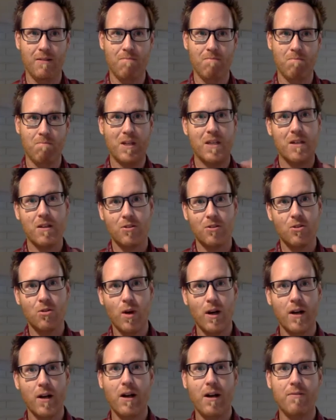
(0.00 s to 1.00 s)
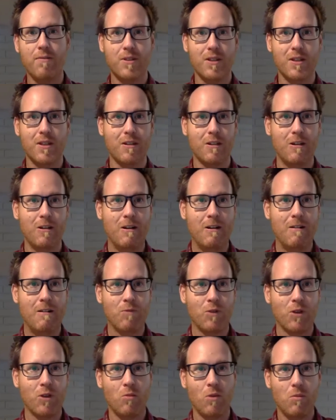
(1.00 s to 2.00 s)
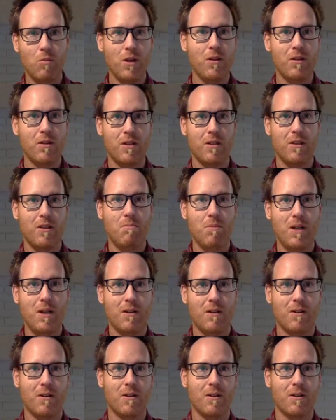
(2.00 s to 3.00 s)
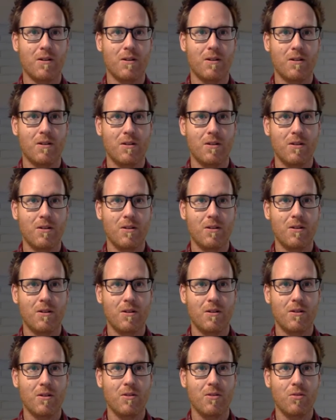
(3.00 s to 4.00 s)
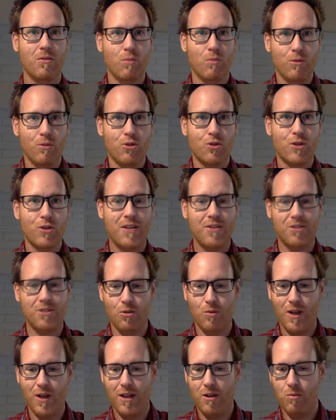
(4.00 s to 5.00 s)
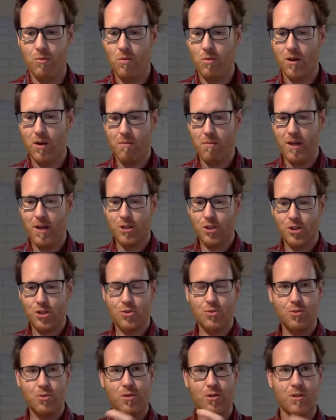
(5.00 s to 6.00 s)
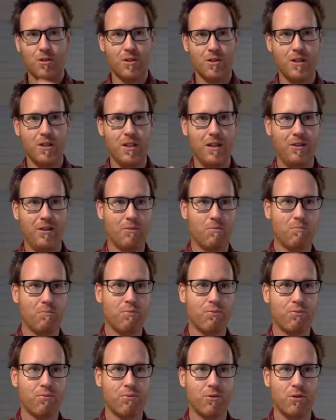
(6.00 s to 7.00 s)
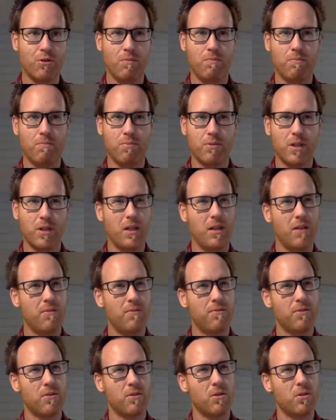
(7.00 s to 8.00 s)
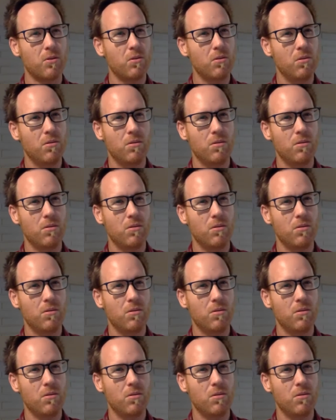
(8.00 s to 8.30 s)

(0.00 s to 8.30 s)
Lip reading: Because quite often, when we look in the mirror, we'll dress in a way that we want to make sure is appropriate for who?